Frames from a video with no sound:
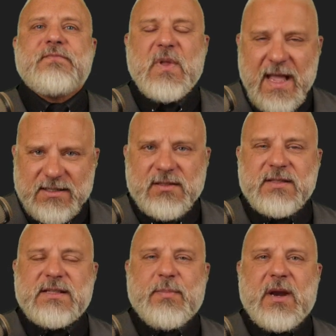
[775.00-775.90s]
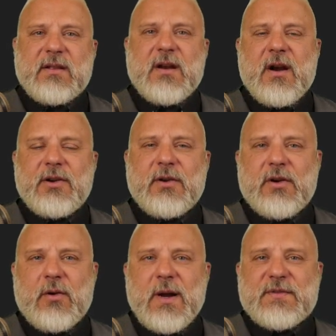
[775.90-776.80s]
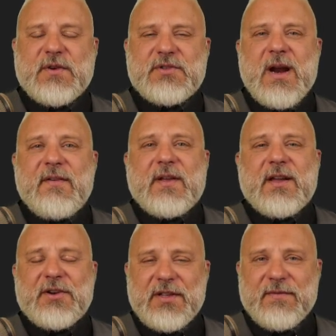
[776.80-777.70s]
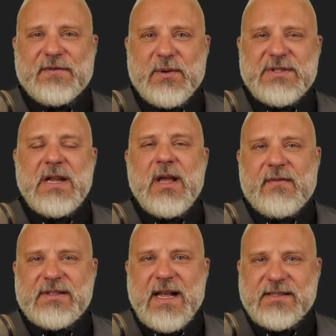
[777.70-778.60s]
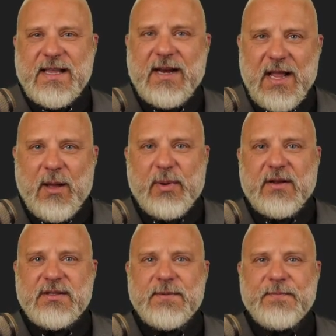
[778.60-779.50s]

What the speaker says: Excellent. Step out of the car. You're under arrest for driving under the influence of intoxicating compounds.